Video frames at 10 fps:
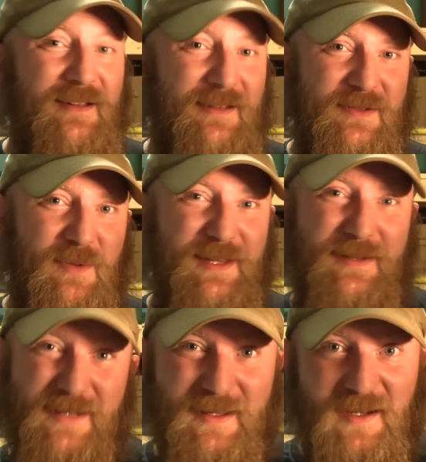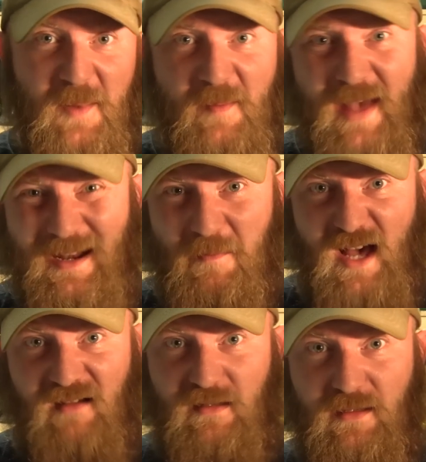is what they tell you to be mad
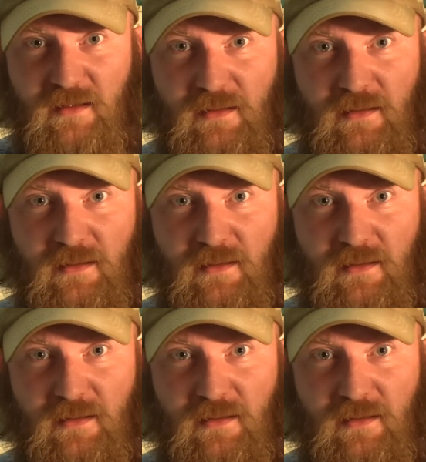about.